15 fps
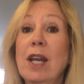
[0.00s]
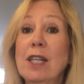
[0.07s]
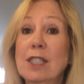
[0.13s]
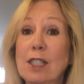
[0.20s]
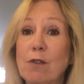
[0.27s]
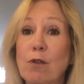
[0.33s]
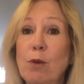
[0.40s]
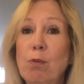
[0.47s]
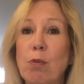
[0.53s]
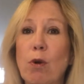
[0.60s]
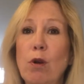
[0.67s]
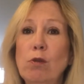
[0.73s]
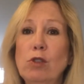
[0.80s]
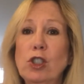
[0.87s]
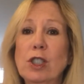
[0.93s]
different
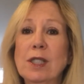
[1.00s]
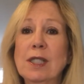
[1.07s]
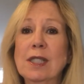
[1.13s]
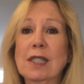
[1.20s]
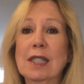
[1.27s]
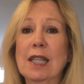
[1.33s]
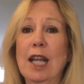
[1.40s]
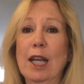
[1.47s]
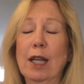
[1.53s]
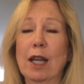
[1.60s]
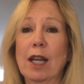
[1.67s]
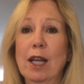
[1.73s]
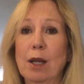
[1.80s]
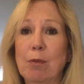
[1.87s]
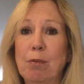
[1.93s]
brooches and like
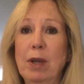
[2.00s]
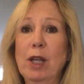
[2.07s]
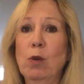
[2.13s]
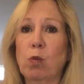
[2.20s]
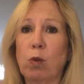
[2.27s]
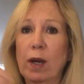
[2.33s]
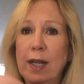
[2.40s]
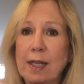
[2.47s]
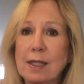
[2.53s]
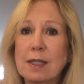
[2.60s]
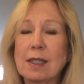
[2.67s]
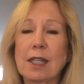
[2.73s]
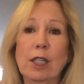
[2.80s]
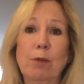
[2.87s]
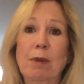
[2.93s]
big
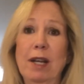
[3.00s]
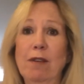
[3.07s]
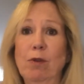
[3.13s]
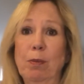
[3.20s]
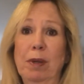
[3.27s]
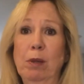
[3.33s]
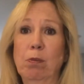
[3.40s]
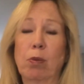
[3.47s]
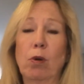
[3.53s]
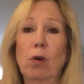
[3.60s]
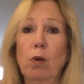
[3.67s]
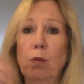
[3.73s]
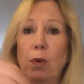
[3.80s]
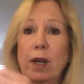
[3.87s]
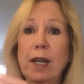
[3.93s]
rings, like you might have a big
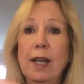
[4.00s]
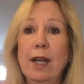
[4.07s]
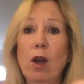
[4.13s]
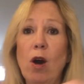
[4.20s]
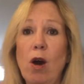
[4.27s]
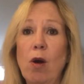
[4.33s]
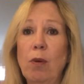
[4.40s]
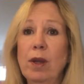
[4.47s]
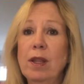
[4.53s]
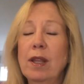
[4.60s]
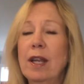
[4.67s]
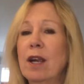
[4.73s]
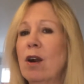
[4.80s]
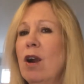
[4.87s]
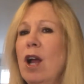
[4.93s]
pearl ring all in
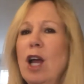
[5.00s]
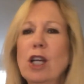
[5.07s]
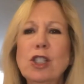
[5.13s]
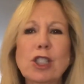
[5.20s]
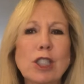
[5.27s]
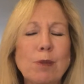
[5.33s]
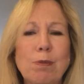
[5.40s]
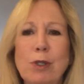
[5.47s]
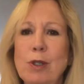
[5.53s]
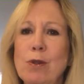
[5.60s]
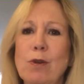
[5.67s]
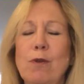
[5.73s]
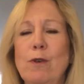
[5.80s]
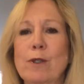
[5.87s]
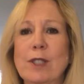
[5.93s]
there. Just
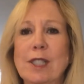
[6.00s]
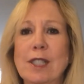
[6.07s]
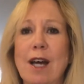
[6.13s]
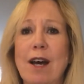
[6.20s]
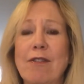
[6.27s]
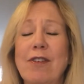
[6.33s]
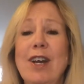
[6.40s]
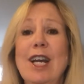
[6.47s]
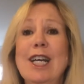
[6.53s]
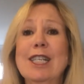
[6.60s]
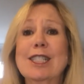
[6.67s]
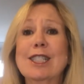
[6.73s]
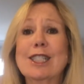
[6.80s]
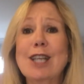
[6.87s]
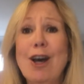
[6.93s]
beautiful stuff.
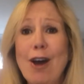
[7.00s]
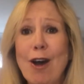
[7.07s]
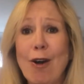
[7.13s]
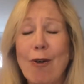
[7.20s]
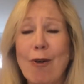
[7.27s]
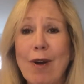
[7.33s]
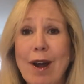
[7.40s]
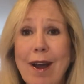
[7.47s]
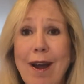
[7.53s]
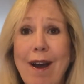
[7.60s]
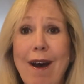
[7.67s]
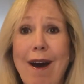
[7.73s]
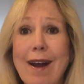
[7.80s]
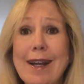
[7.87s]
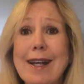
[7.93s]
So
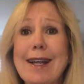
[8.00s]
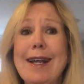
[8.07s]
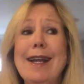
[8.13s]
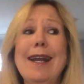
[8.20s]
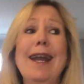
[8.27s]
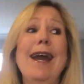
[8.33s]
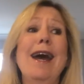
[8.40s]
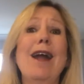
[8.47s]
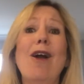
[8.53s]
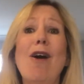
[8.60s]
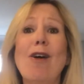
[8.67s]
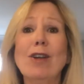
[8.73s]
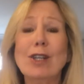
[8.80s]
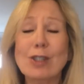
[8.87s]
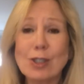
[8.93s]
get
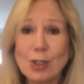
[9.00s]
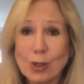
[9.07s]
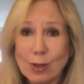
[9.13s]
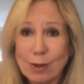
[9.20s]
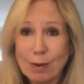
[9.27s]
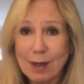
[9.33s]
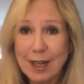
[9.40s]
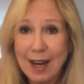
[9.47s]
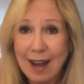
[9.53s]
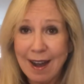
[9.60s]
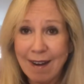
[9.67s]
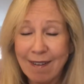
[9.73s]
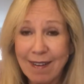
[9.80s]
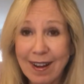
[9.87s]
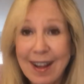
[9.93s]
all your jewelry
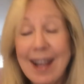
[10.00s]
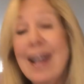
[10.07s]
out.